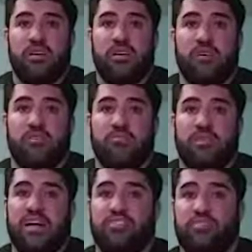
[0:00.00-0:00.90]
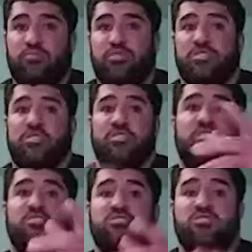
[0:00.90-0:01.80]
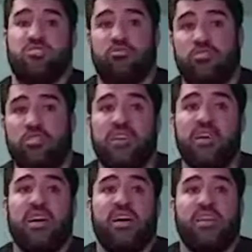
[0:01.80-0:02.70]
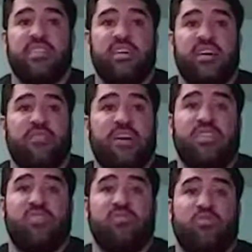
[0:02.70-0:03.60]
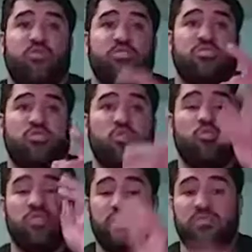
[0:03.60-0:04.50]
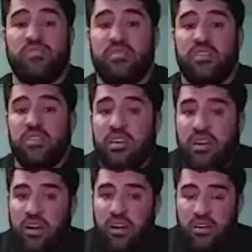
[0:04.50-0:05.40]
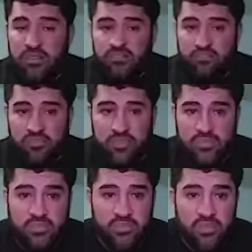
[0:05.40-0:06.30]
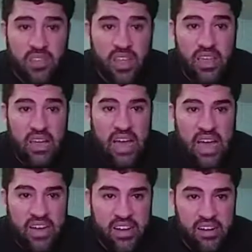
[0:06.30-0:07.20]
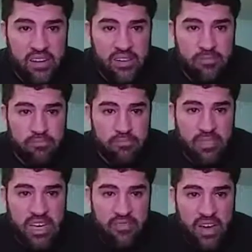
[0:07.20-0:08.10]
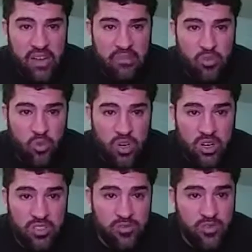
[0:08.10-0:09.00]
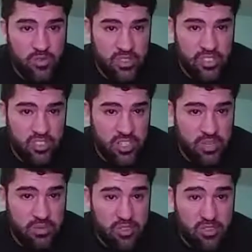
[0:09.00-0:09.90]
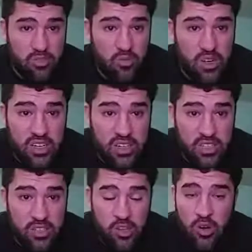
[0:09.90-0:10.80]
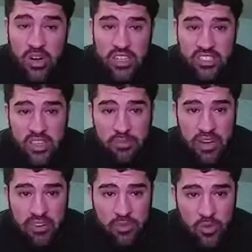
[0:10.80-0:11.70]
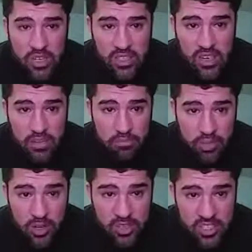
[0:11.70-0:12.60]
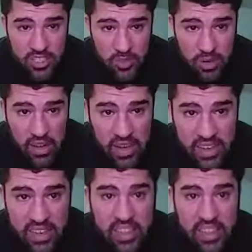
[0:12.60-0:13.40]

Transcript: Um, I actually bought the artichoke. Then I found the forskolin. Um, at a um at a Vitamin World for really cheap. So I was like, what? No, actually not Vitamin World. Um, Puritan's Pride.